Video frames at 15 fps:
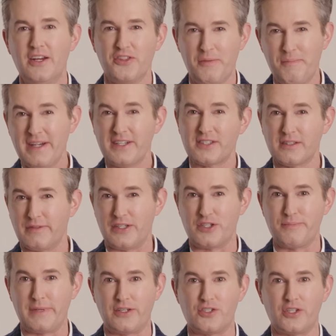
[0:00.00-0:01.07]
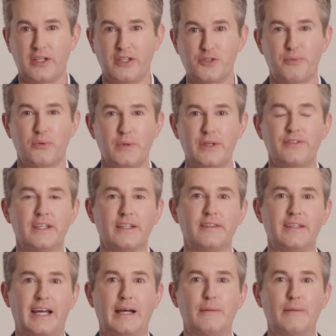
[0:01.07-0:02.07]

The mix of each may change, but we think the